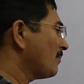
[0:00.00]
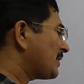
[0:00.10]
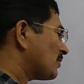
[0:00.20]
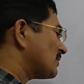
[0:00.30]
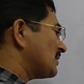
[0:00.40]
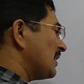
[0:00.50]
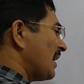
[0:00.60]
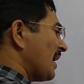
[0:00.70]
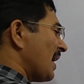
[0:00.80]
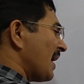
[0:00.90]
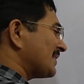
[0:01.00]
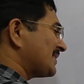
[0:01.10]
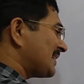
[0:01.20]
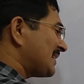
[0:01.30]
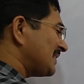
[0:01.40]
because a
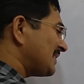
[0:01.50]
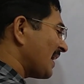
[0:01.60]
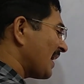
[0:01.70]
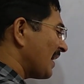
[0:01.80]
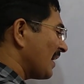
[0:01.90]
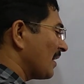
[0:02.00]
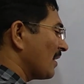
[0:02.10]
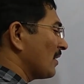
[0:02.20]
set is a